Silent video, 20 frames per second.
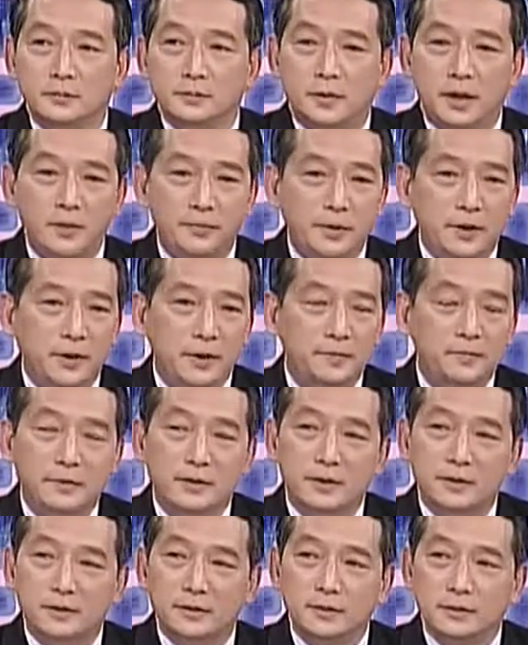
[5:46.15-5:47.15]
I believe
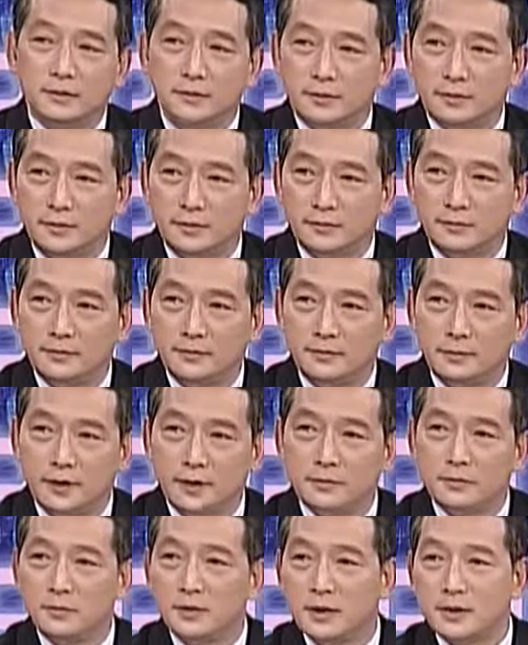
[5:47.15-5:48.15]
that
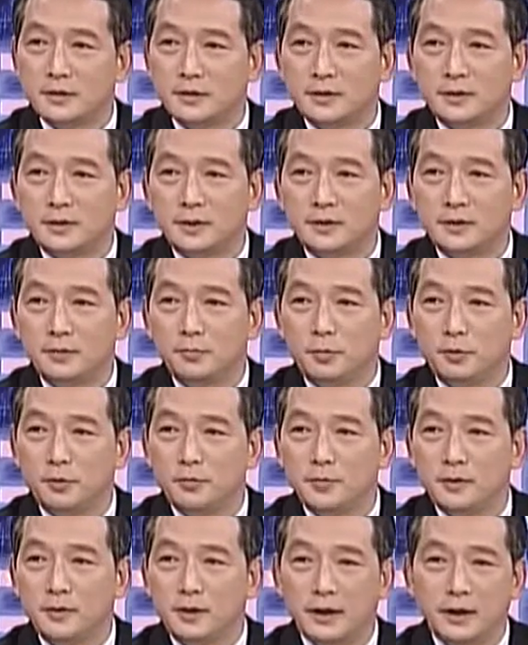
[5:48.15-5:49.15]
as long as there's a
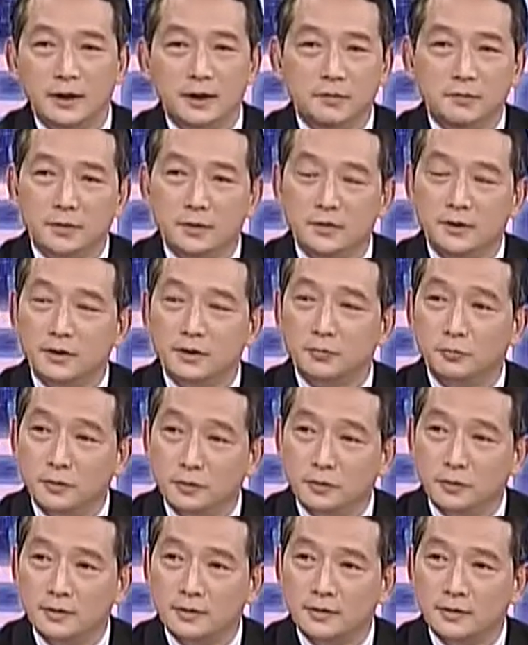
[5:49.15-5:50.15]
deployment anywhere in the
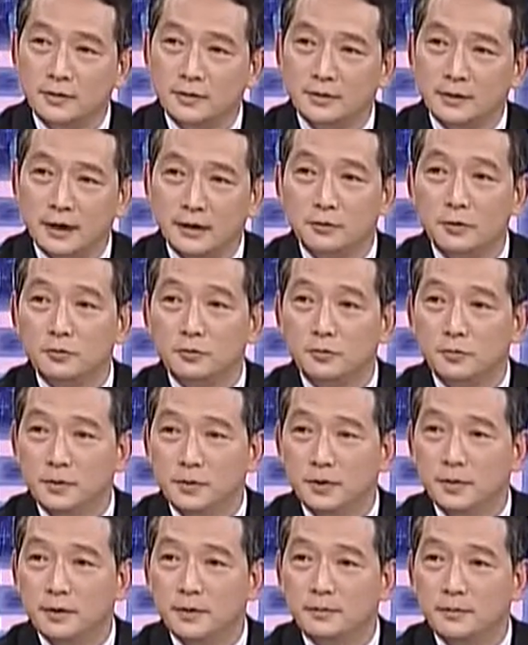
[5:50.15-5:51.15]
world, Taiwan will
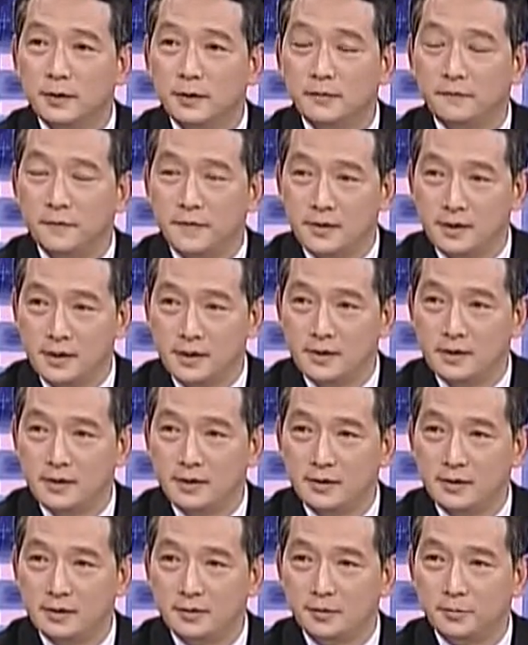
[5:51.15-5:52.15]
be benefited
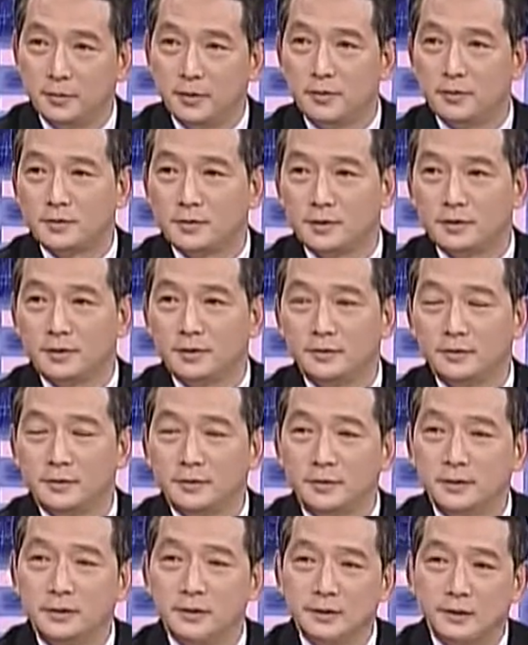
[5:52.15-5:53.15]
because
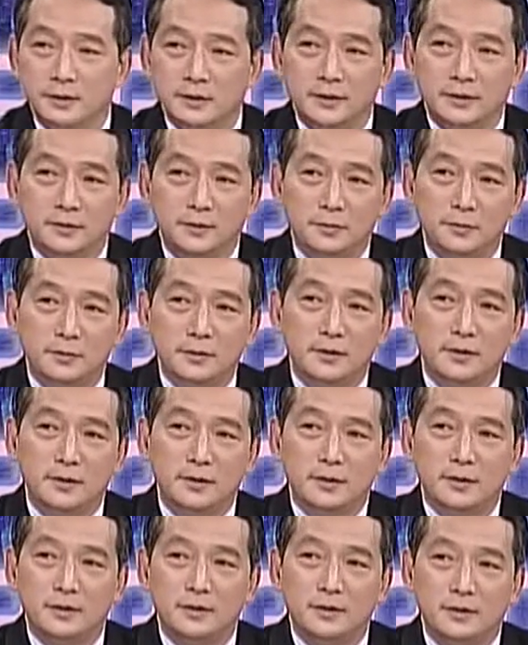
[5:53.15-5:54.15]

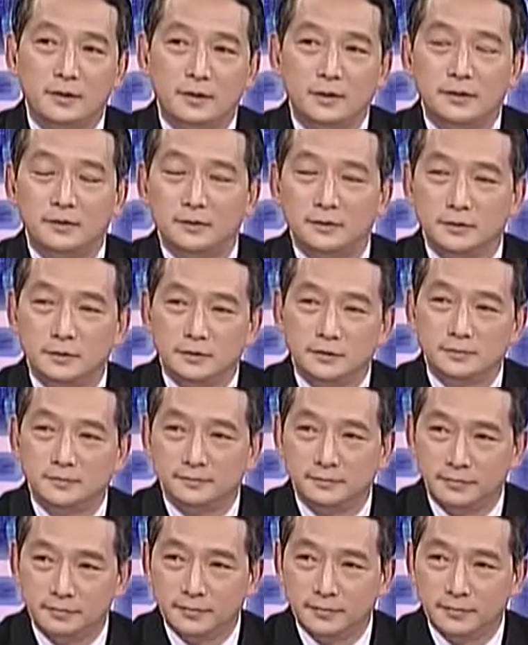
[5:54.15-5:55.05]
those